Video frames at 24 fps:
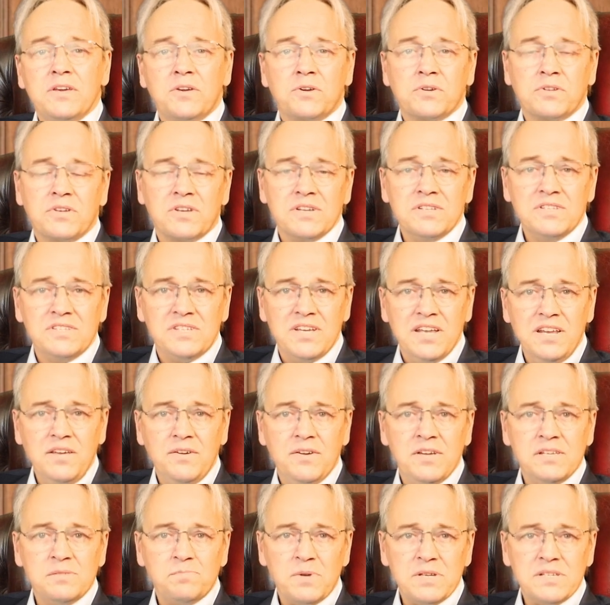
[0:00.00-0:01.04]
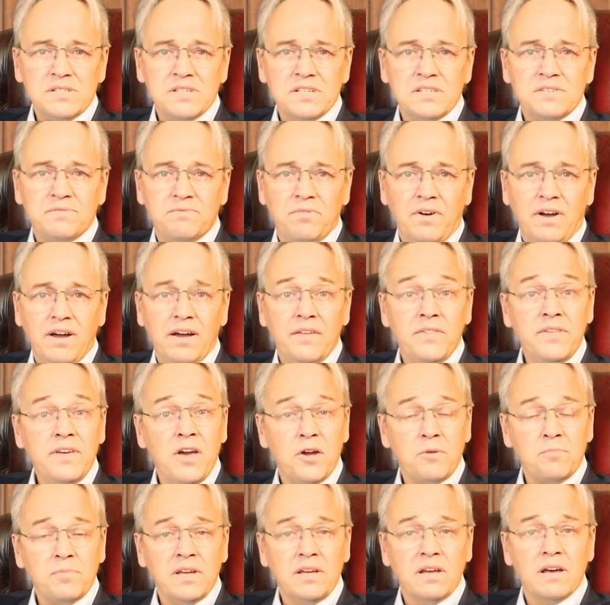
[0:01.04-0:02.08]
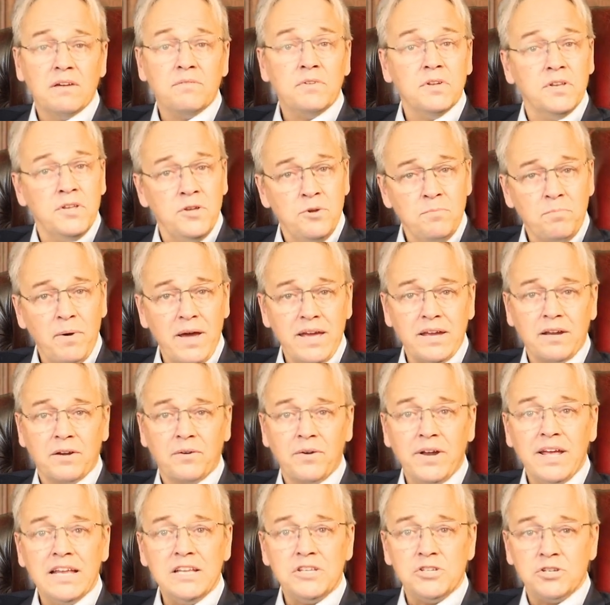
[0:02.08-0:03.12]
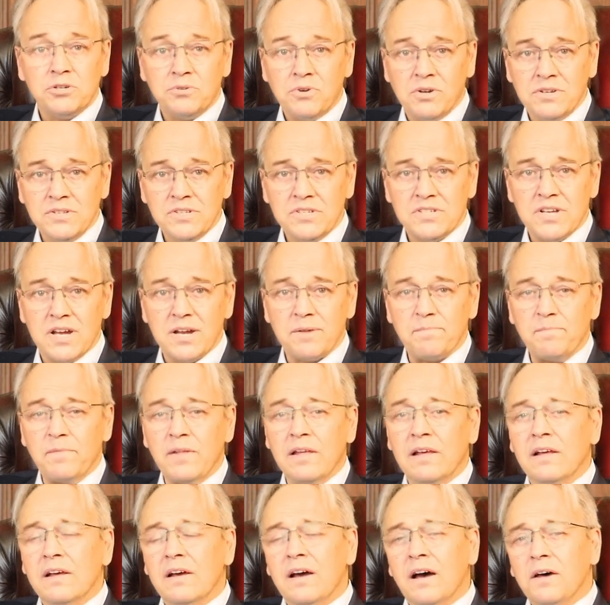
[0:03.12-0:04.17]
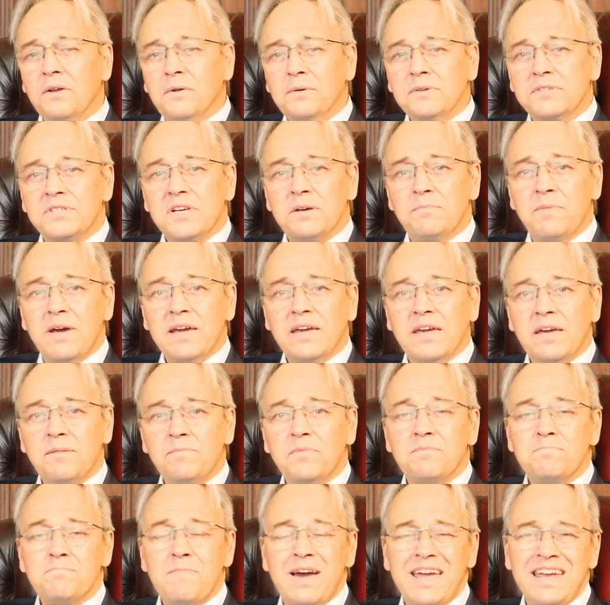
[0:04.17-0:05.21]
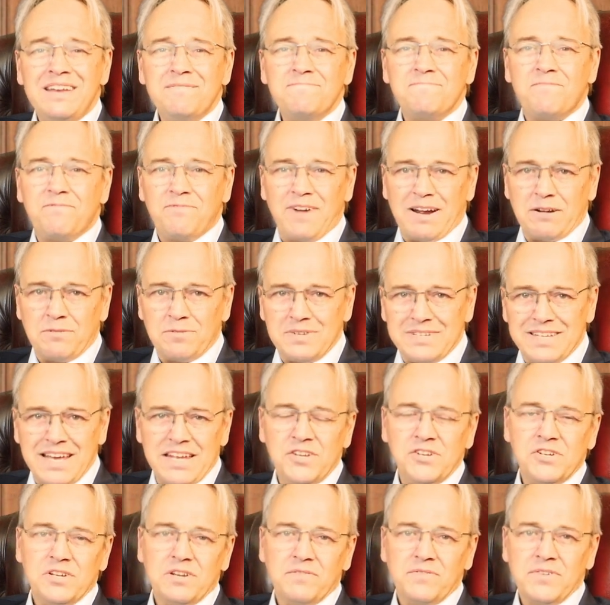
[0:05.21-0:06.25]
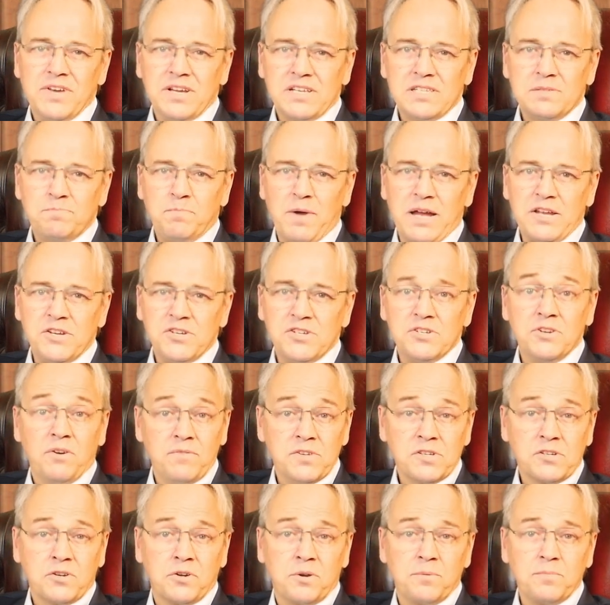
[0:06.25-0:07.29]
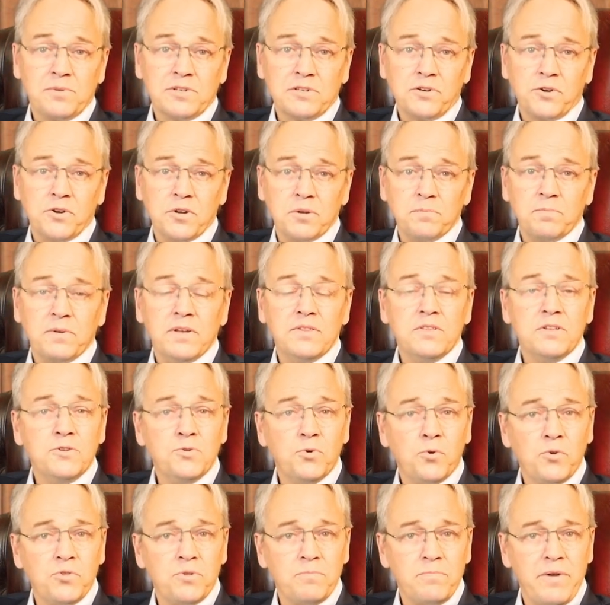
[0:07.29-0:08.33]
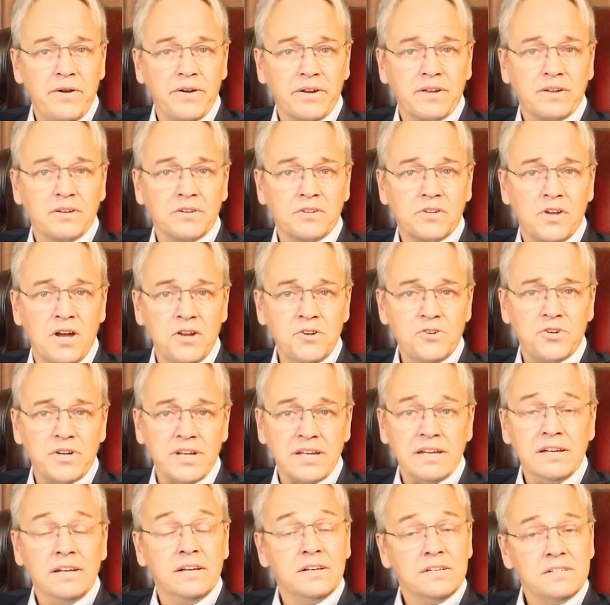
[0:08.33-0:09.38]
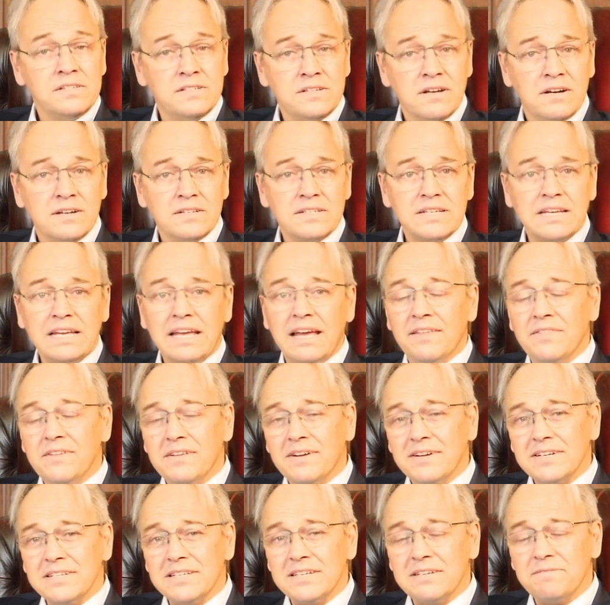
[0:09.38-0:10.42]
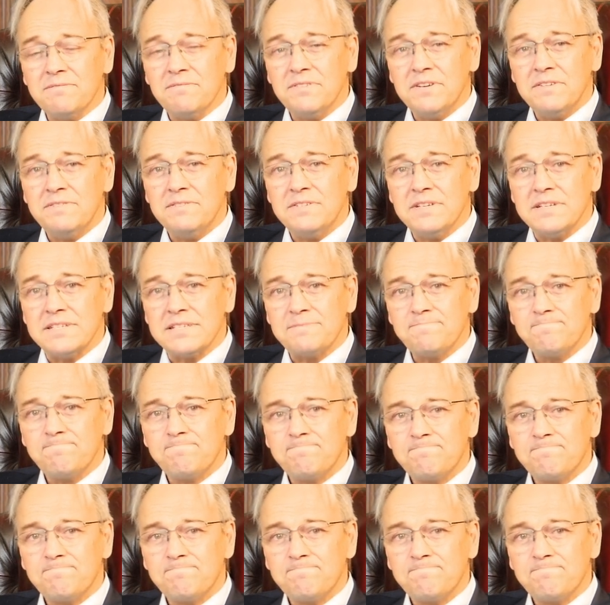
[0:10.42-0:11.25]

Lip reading: he could continue his business via the opening of a new bakery in Toronto, and also make him the main foundation of the expansion of this criminal group in the North American country, starting in the 1950s.